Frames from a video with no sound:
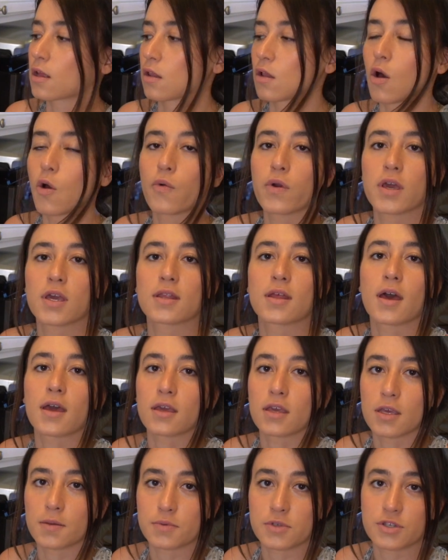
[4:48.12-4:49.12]
low heat. I
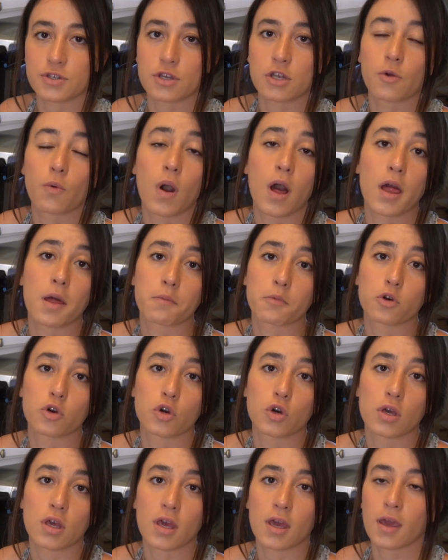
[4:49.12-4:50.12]
keep stirring while I'm
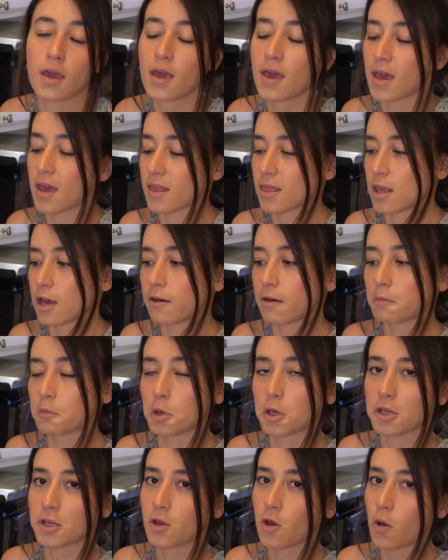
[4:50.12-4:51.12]
cooking. Now I'm
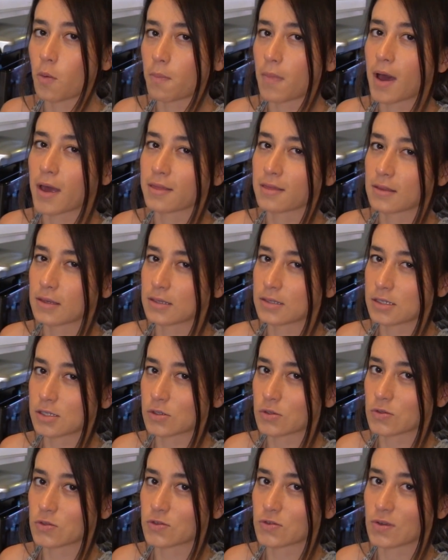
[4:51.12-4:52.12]
going to combine these
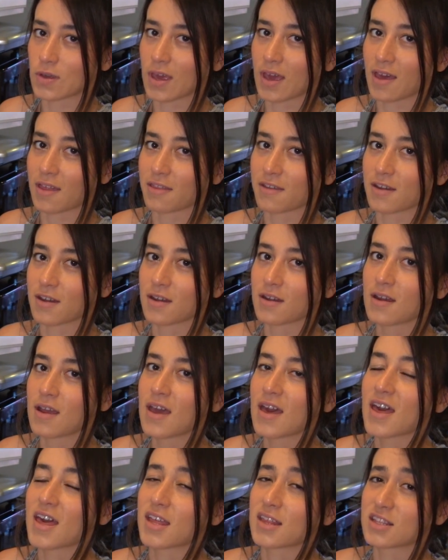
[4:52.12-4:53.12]
2 together
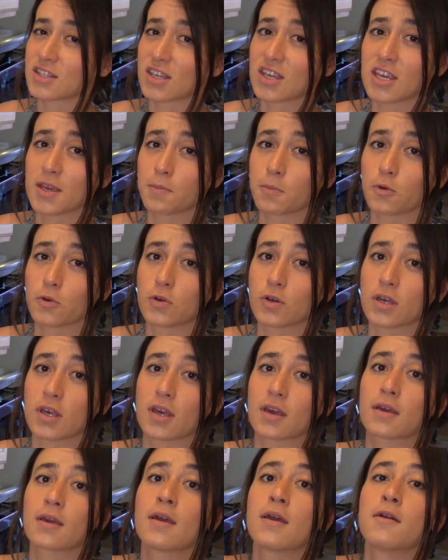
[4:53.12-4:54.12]
and keep
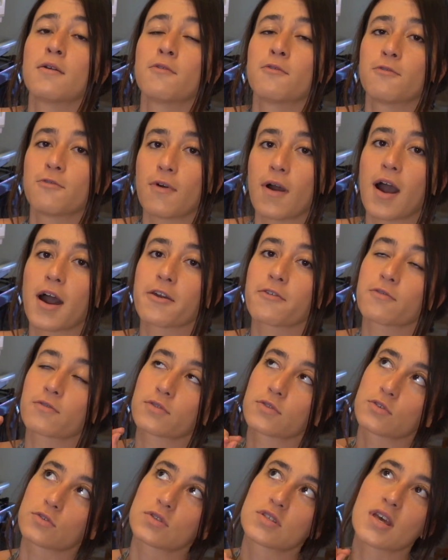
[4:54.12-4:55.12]
cooking
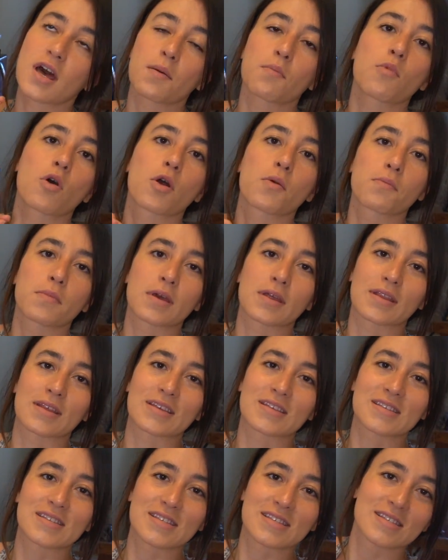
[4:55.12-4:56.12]
5 to 10 more
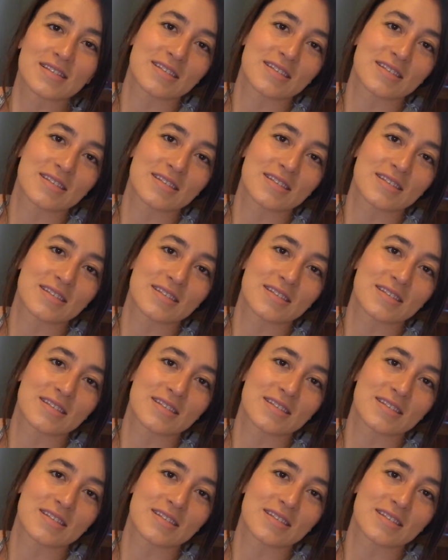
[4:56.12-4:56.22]
minutes.